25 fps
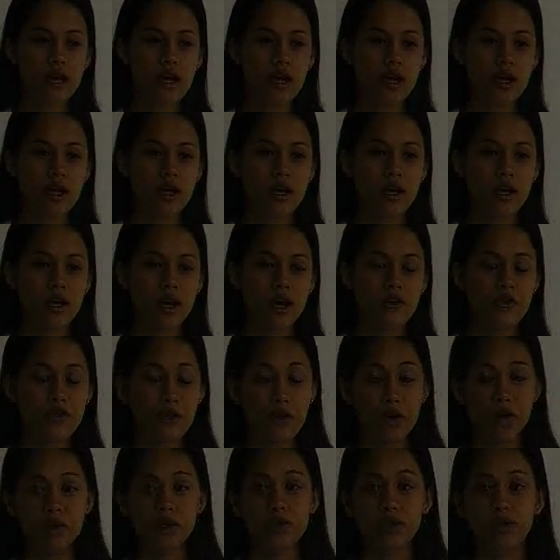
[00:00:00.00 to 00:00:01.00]

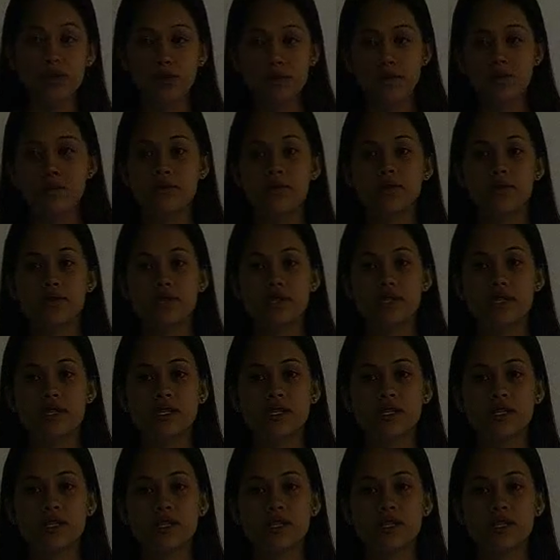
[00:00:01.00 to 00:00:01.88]
afford to lose.